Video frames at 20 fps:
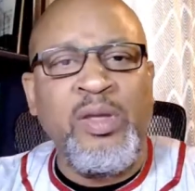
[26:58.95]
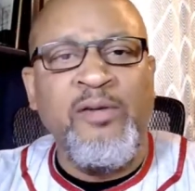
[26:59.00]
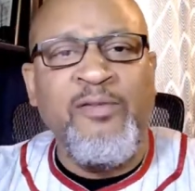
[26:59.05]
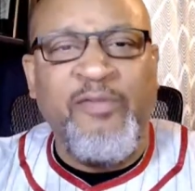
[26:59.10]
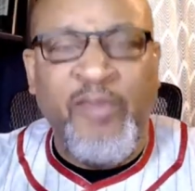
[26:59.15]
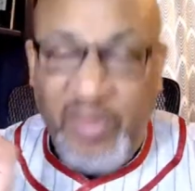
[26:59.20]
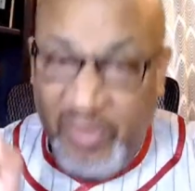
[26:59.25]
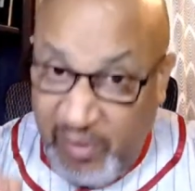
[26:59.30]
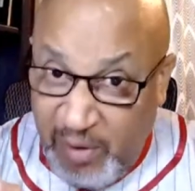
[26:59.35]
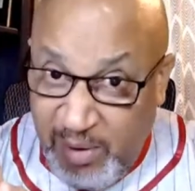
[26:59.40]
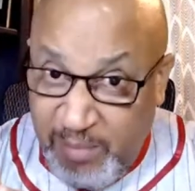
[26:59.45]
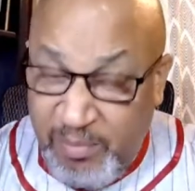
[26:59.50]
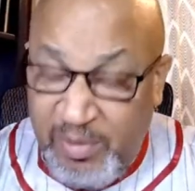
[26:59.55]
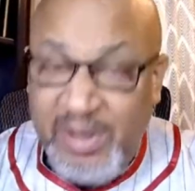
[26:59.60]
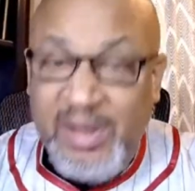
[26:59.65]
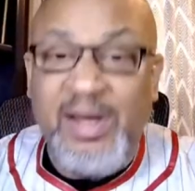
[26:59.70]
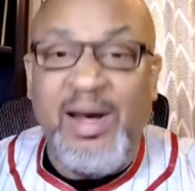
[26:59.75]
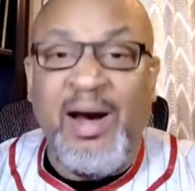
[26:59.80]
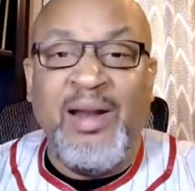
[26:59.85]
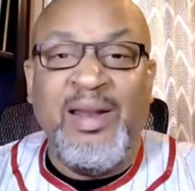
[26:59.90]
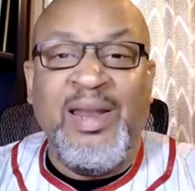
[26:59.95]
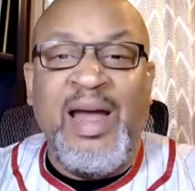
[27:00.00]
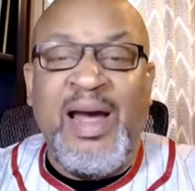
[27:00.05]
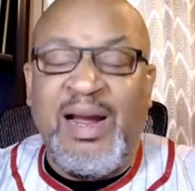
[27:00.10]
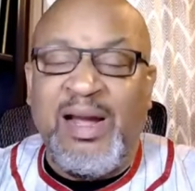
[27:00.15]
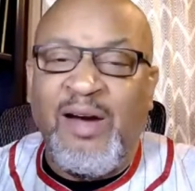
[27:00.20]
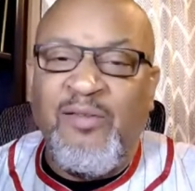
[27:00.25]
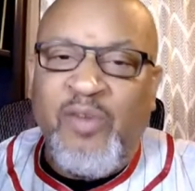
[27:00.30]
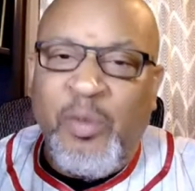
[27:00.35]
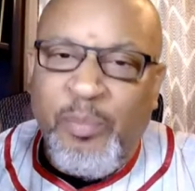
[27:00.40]
for them, a
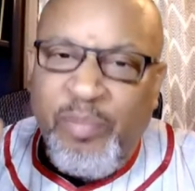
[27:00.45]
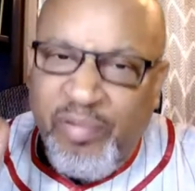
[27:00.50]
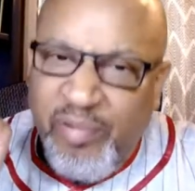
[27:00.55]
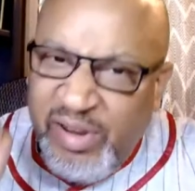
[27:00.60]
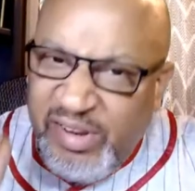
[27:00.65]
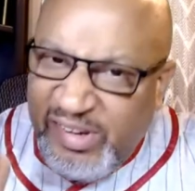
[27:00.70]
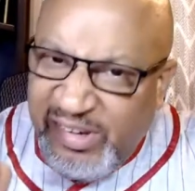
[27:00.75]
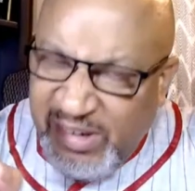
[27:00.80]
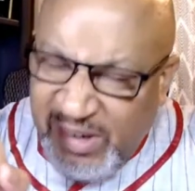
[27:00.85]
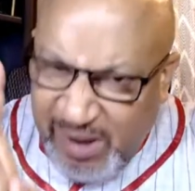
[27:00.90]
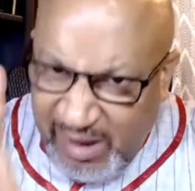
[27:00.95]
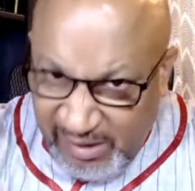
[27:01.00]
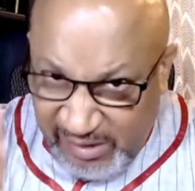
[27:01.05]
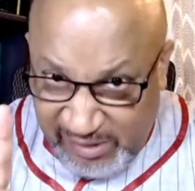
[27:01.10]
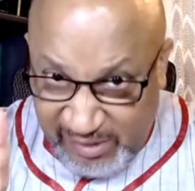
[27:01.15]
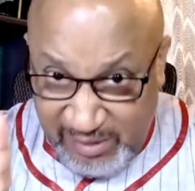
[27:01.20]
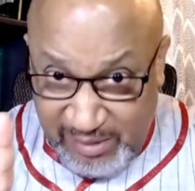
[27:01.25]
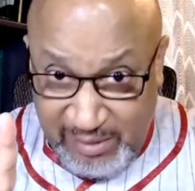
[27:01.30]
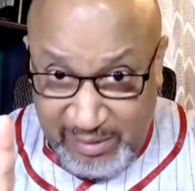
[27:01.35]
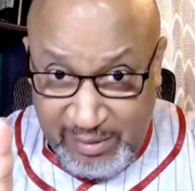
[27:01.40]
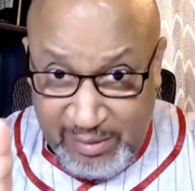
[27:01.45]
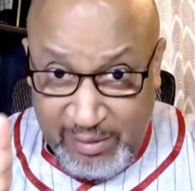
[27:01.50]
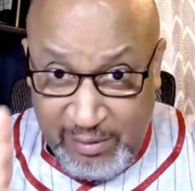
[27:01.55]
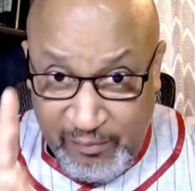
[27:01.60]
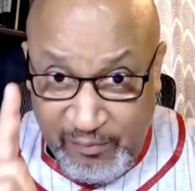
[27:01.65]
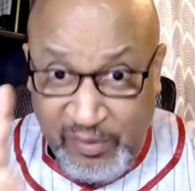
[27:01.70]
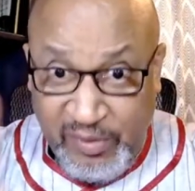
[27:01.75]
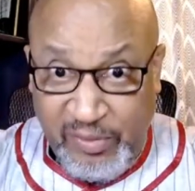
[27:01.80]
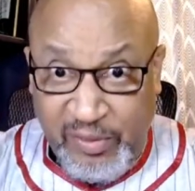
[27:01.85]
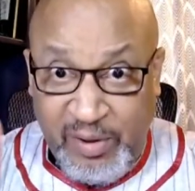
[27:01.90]
lack of appreciation
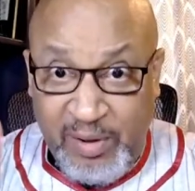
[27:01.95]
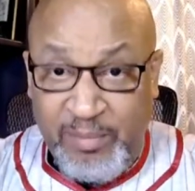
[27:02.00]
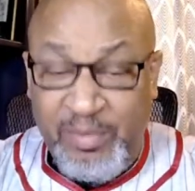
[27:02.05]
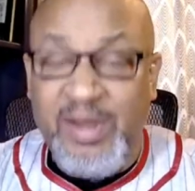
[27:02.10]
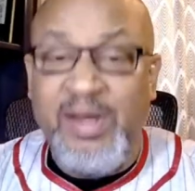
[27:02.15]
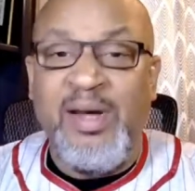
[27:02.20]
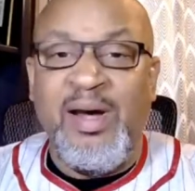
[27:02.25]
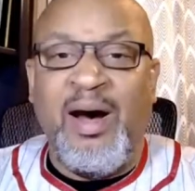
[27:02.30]
for them,